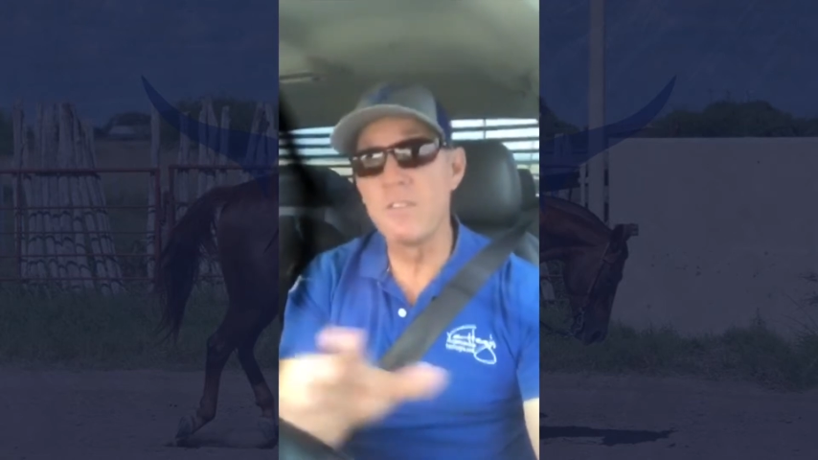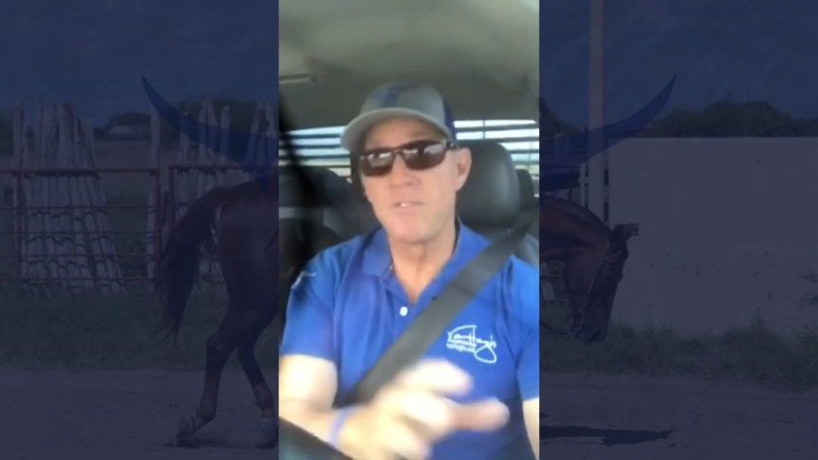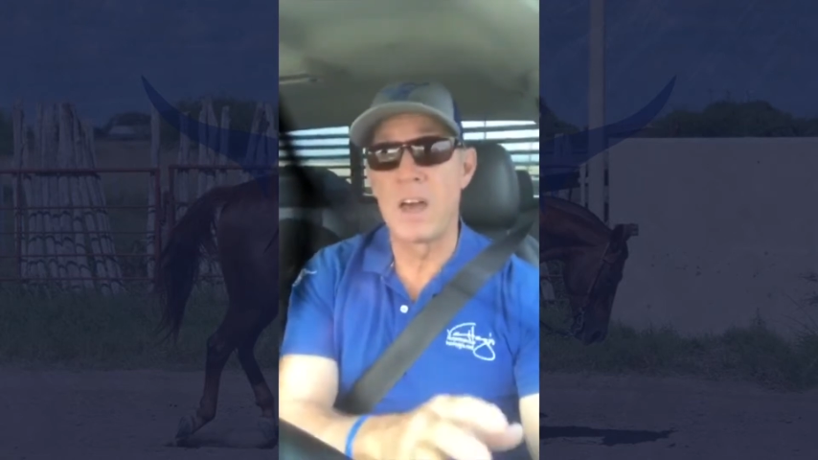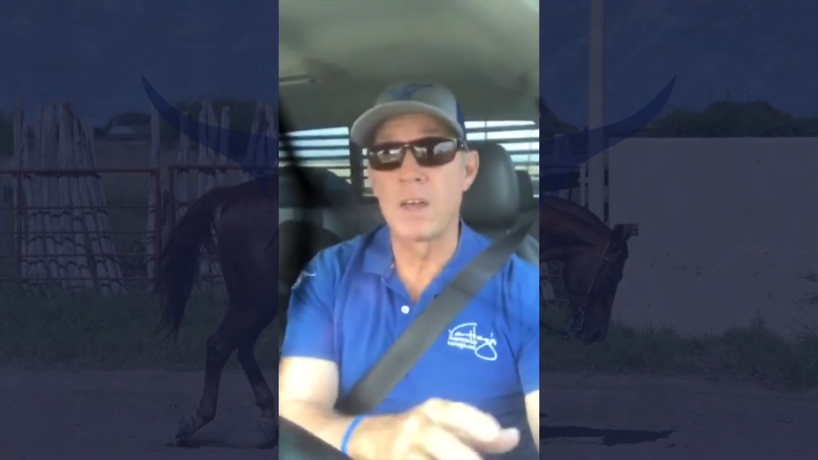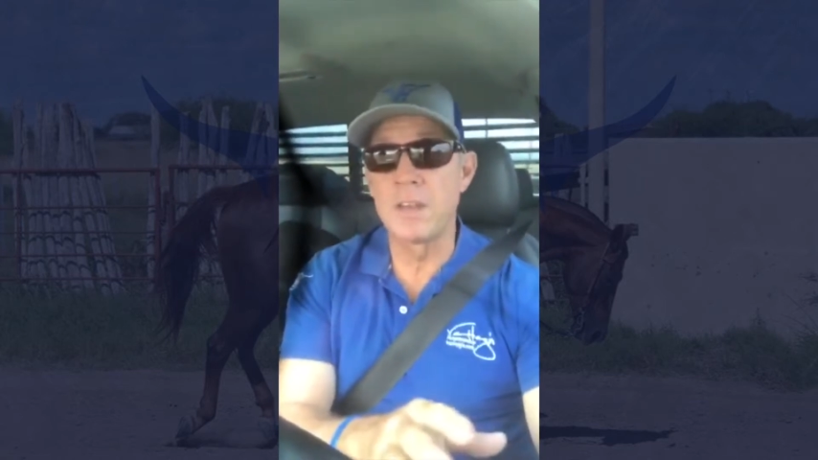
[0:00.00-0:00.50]
of
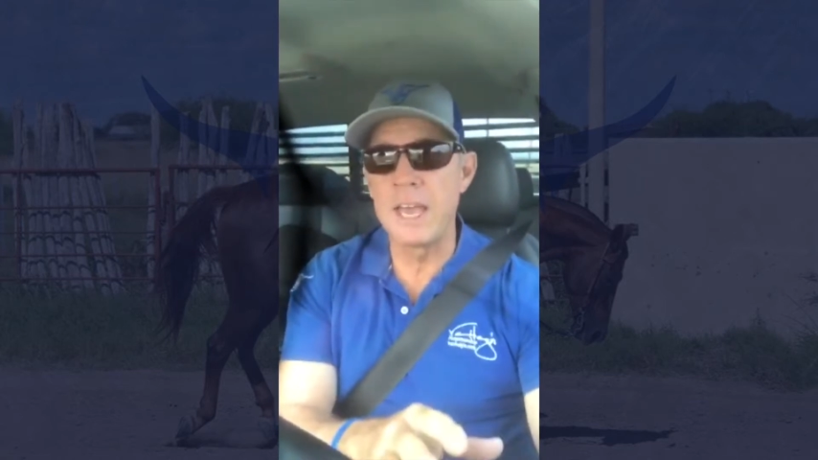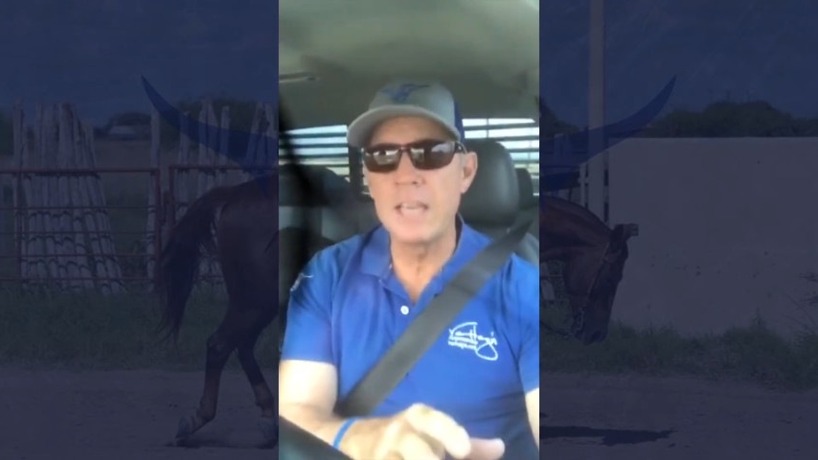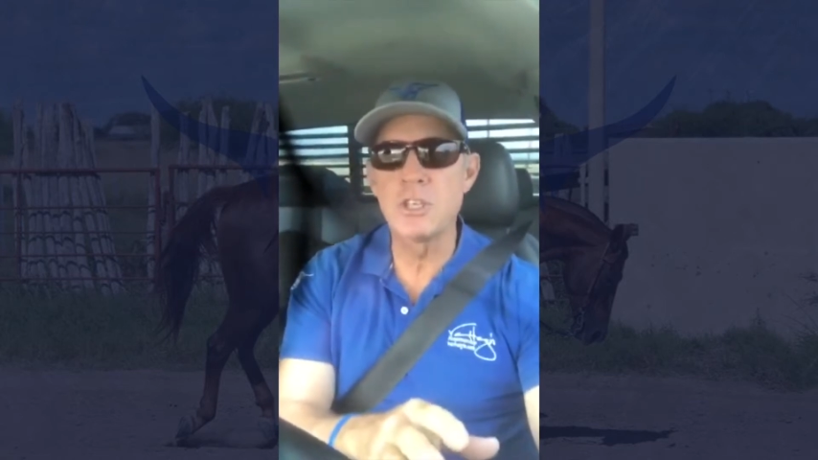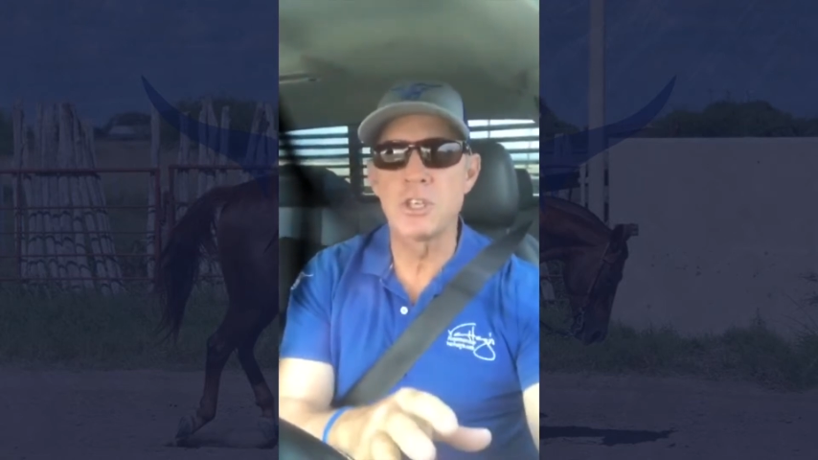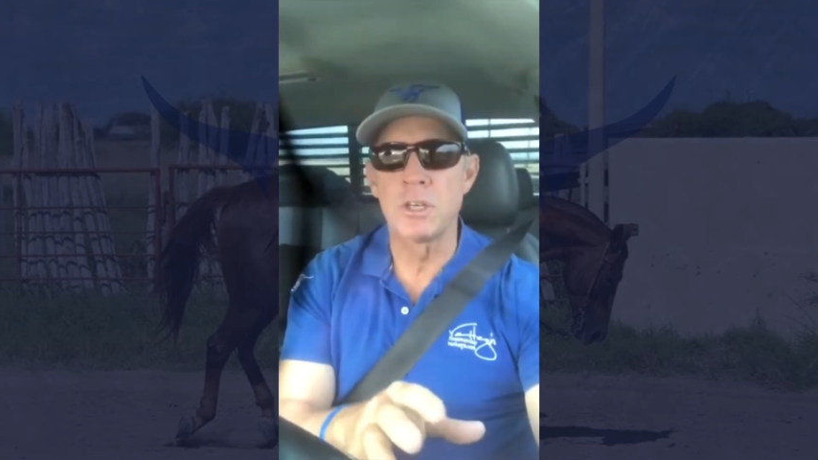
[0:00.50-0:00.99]

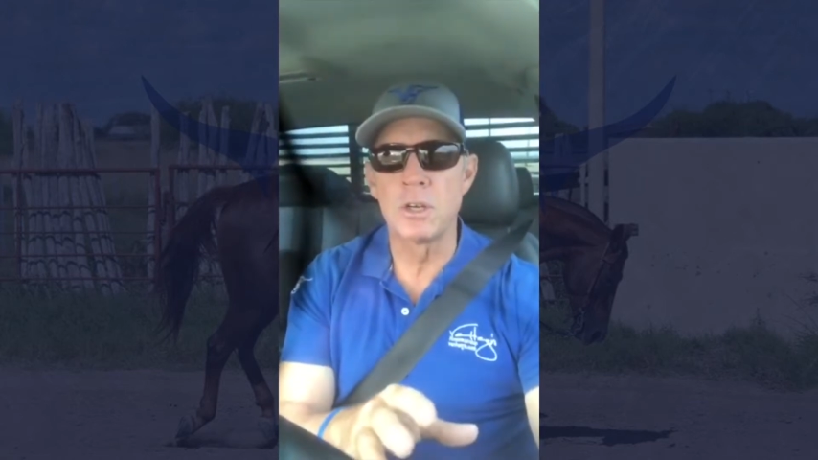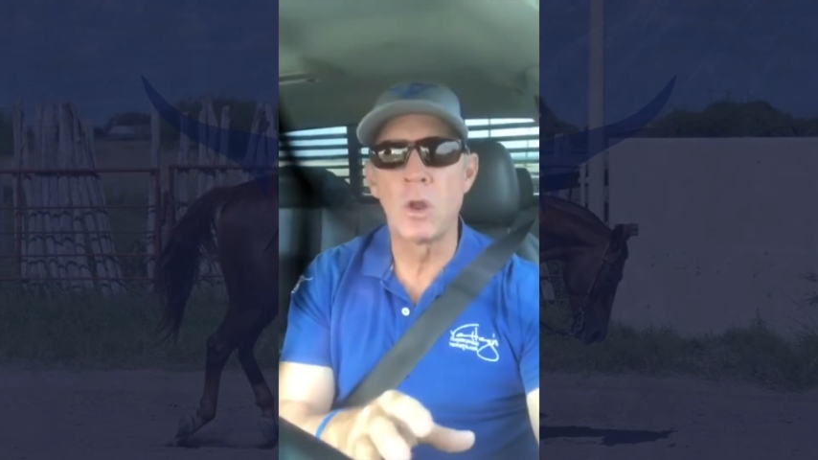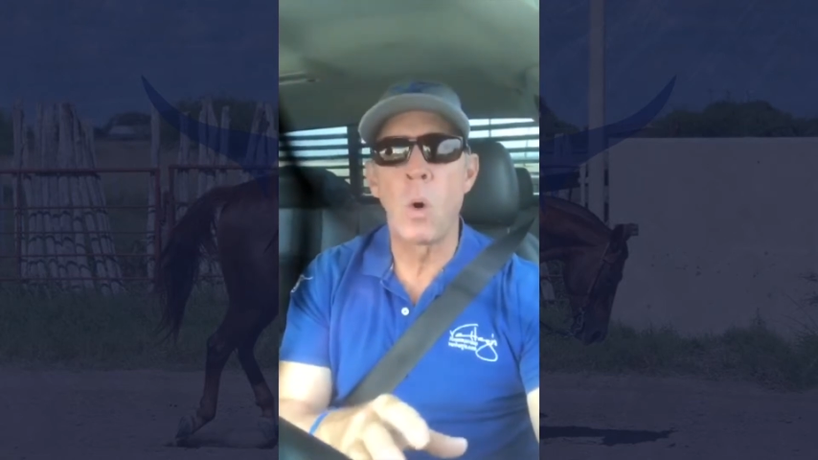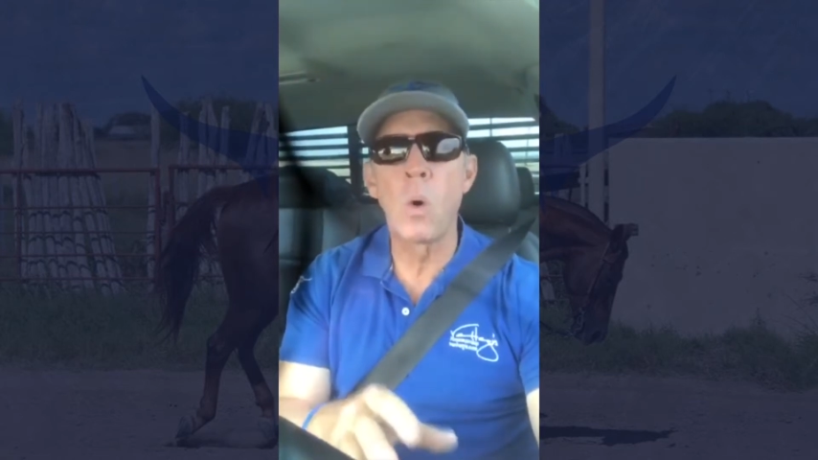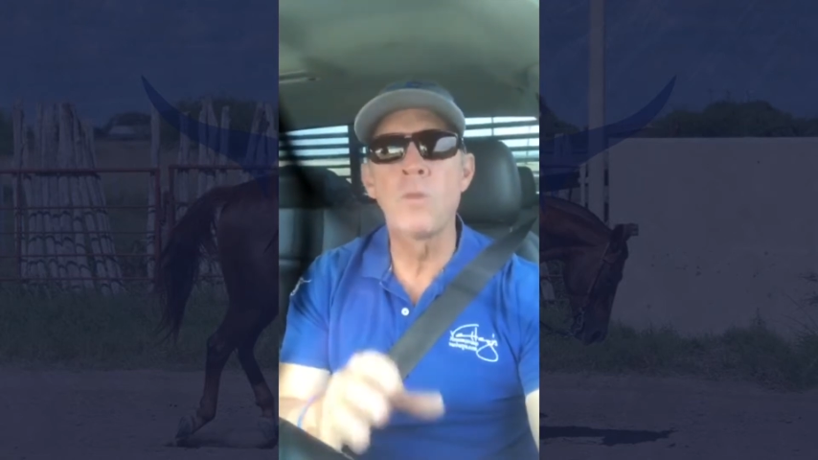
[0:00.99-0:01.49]
foundation
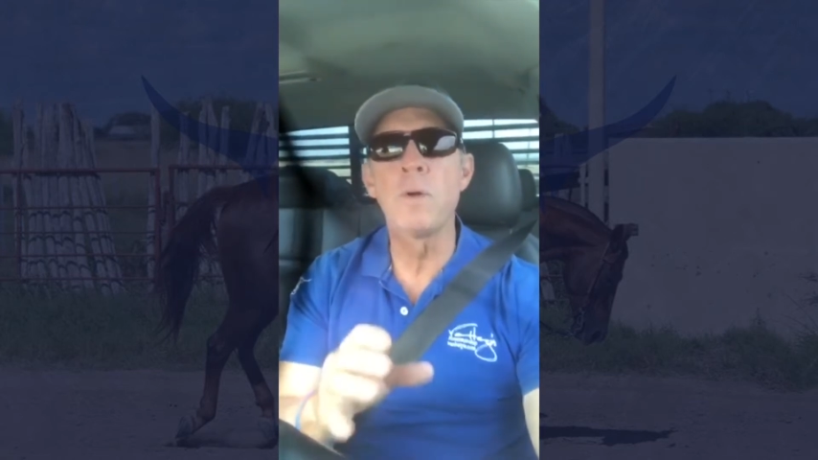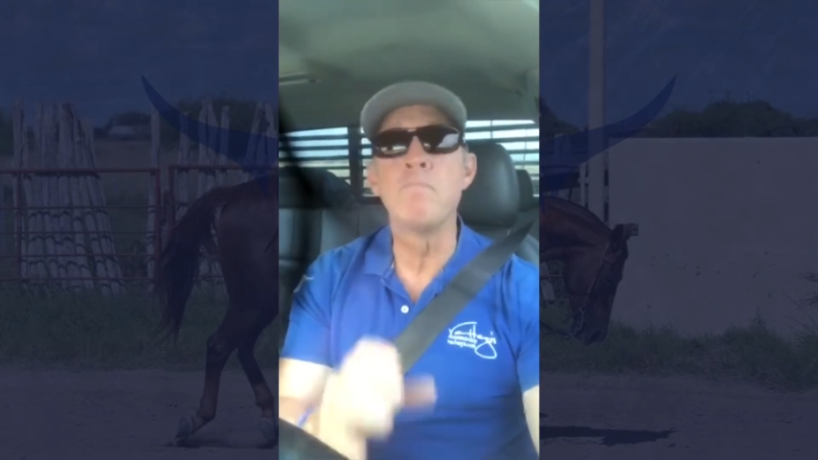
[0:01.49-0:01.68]
or the